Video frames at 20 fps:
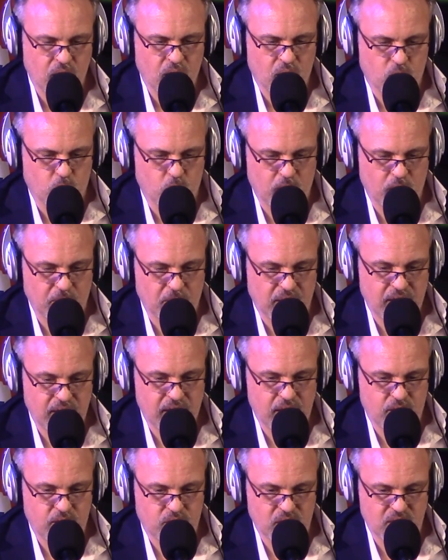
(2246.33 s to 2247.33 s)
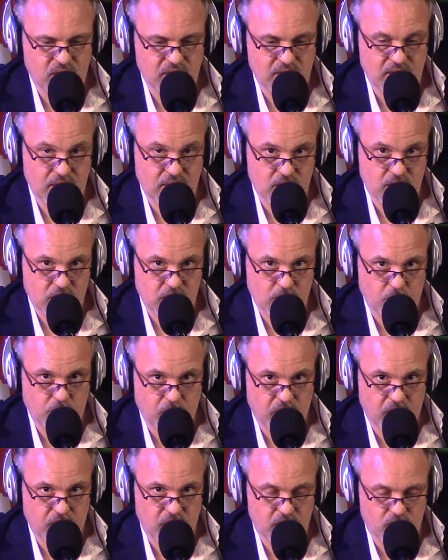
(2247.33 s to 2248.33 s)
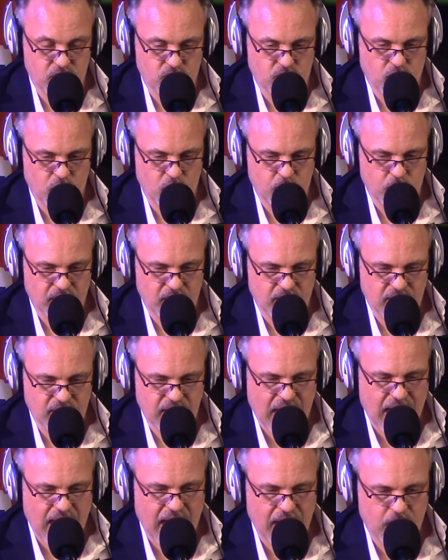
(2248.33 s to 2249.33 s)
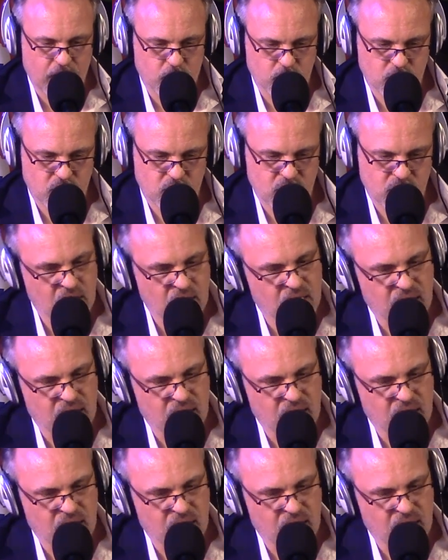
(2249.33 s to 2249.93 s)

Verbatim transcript: We believe this is his spirit roaming the house.